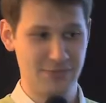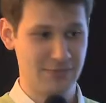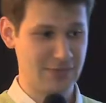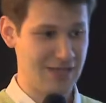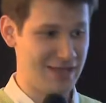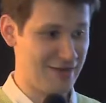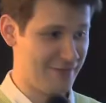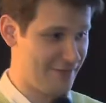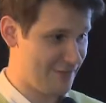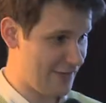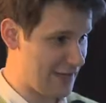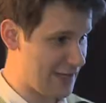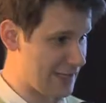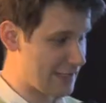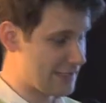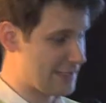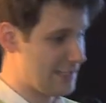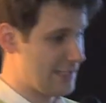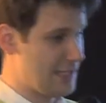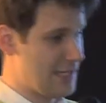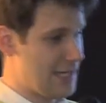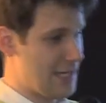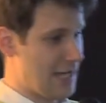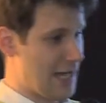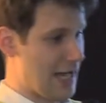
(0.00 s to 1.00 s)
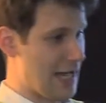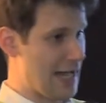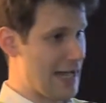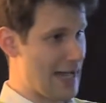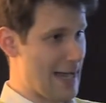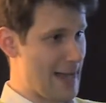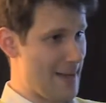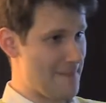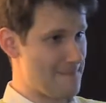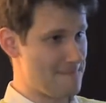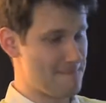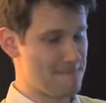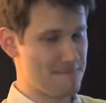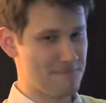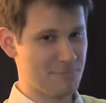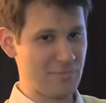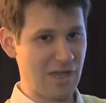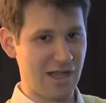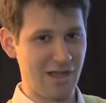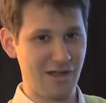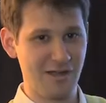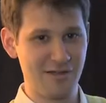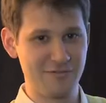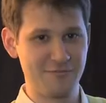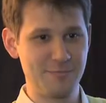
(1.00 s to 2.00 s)
In fact,
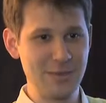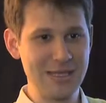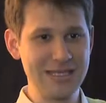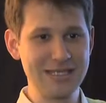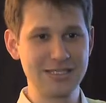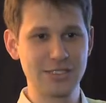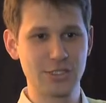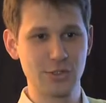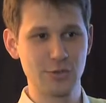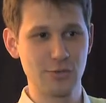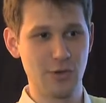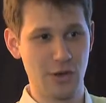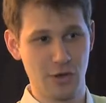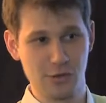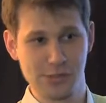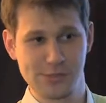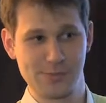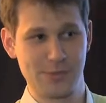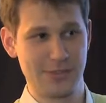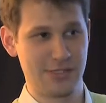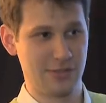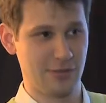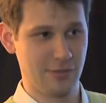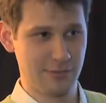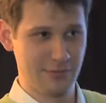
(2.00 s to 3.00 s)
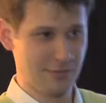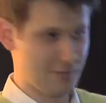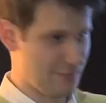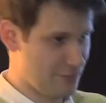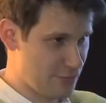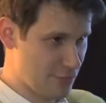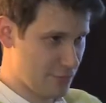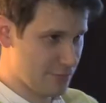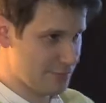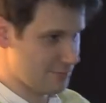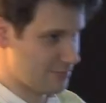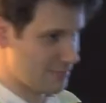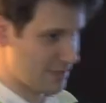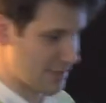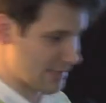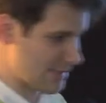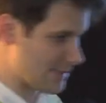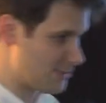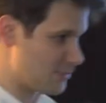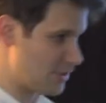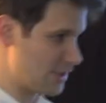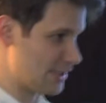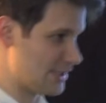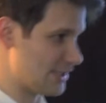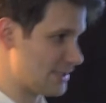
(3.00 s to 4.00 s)
I've been to a hospital for
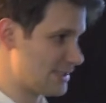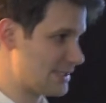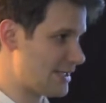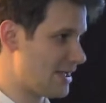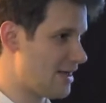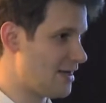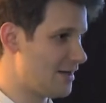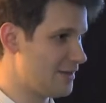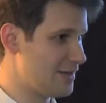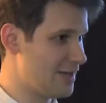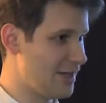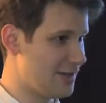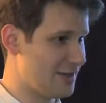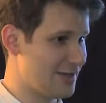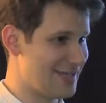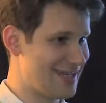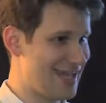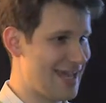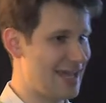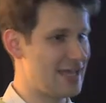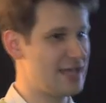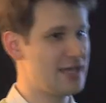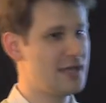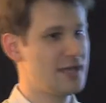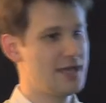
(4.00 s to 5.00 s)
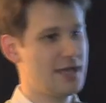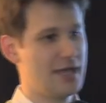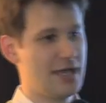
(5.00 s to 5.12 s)
some reasons the other day,